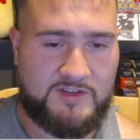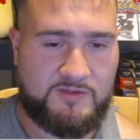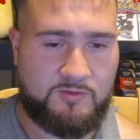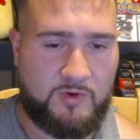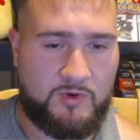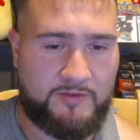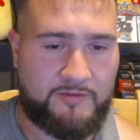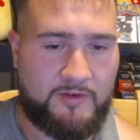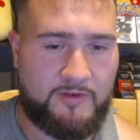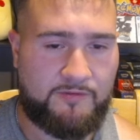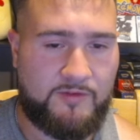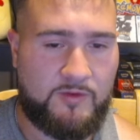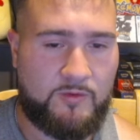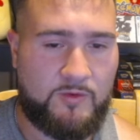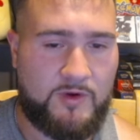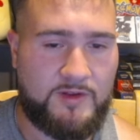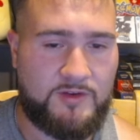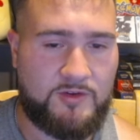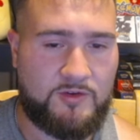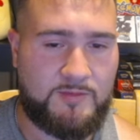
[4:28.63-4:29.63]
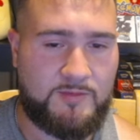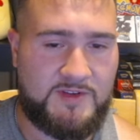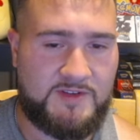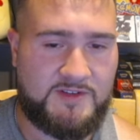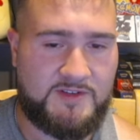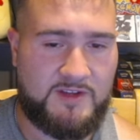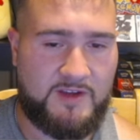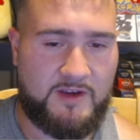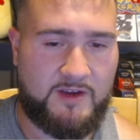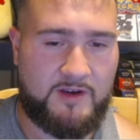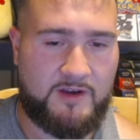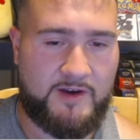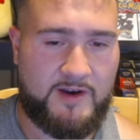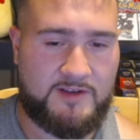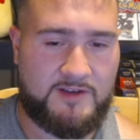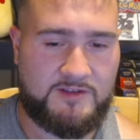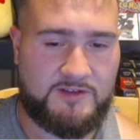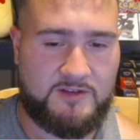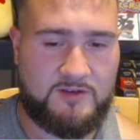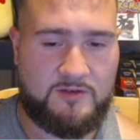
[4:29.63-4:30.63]
151 UPC at
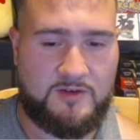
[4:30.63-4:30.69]
Costco,